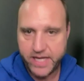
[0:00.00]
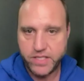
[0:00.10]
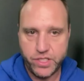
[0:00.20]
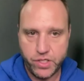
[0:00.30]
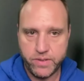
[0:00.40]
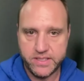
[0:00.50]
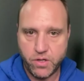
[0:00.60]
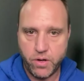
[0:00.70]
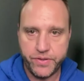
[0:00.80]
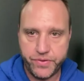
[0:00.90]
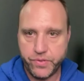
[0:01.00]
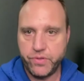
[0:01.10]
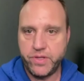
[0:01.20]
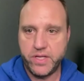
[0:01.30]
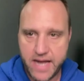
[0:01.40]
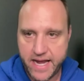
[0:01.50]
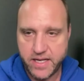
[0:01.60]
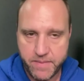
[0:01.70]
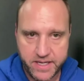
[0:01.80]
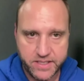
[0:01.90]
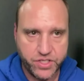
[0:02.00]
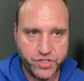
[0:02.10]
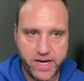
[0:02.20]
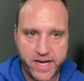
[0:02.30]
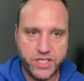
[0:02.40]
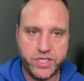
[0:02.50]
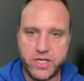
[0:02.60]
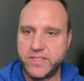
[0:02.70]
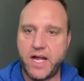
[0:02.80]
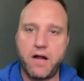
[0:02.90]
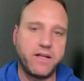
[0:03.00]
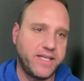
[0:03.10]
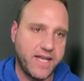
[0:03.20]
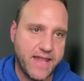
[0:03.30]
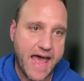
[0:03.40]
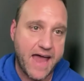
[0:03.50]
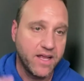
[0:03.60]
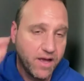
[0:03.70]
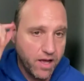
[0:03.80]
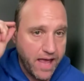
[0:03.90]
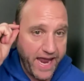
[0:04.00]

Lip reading: plate 2 is going through the 90 minutes of training. She goes, I already did that.